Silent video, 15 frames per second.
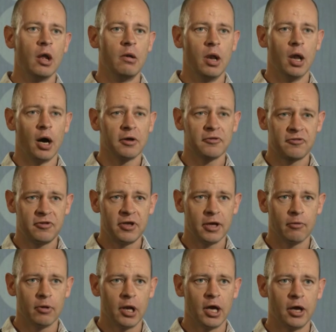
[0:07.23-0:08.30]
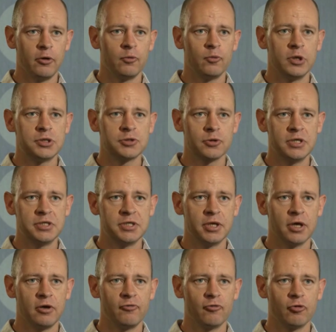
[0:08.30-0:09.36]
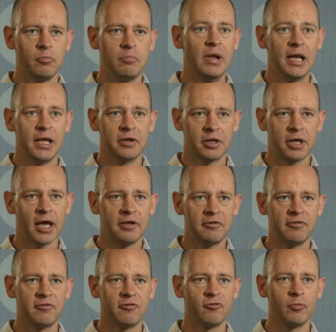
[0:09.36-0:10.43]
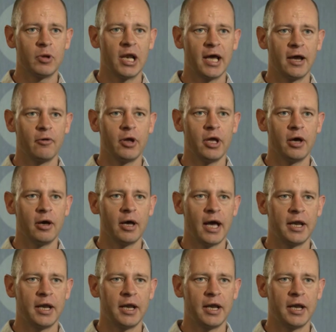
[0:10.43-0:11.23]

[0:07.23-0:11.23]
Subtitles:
last year alone we treated over 1 million cases of malaria,